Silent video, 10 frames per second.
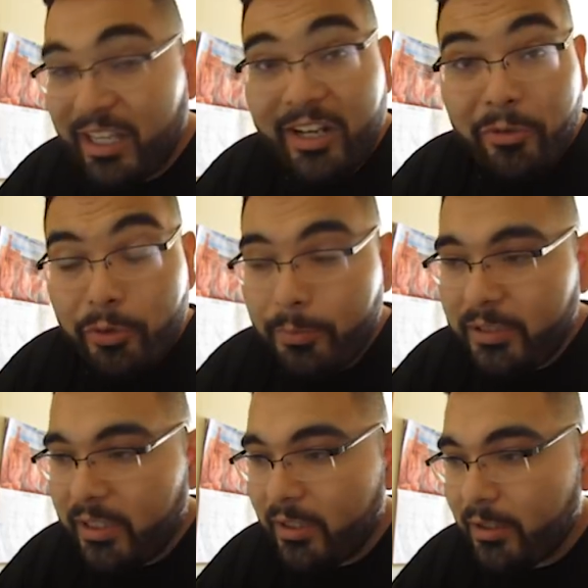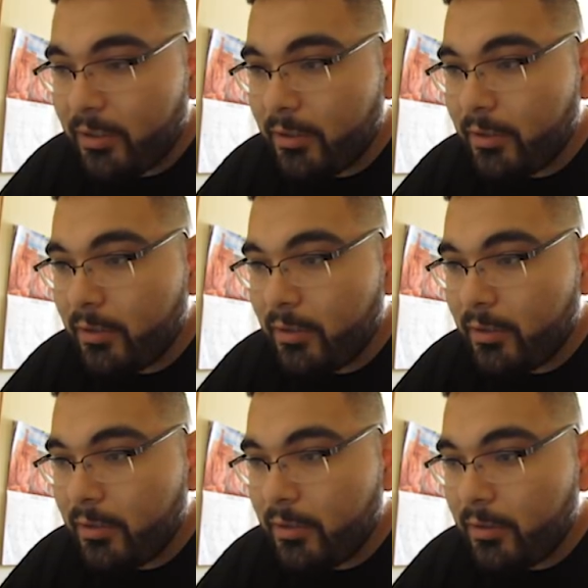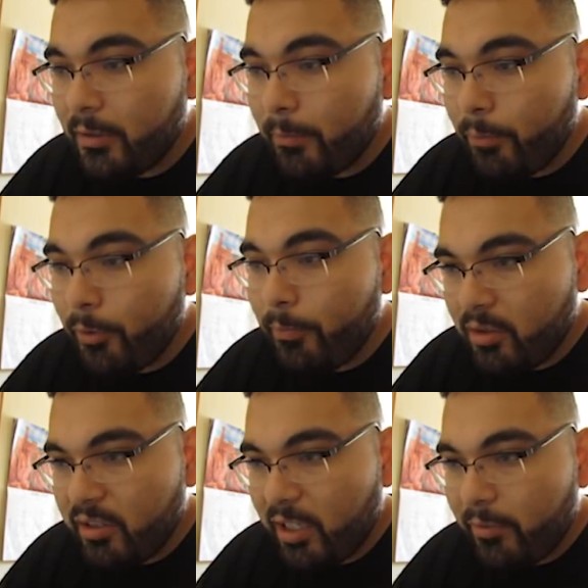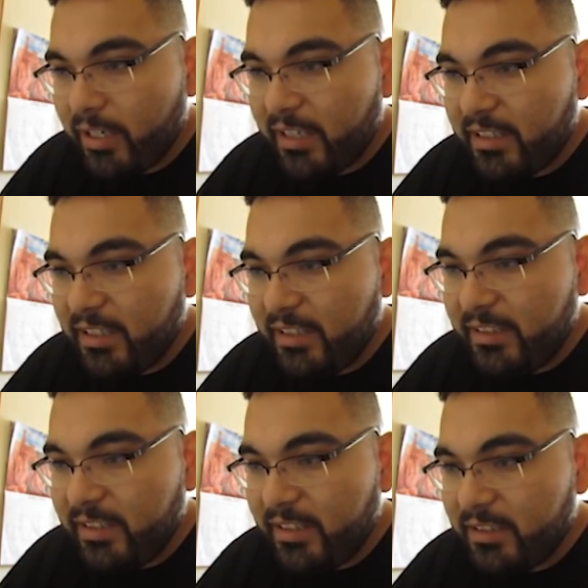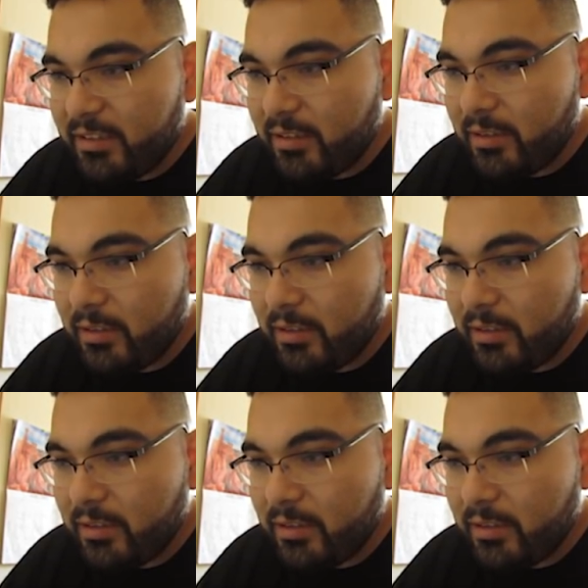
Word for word: I ungrouped it, boop, now we're gonna delete this.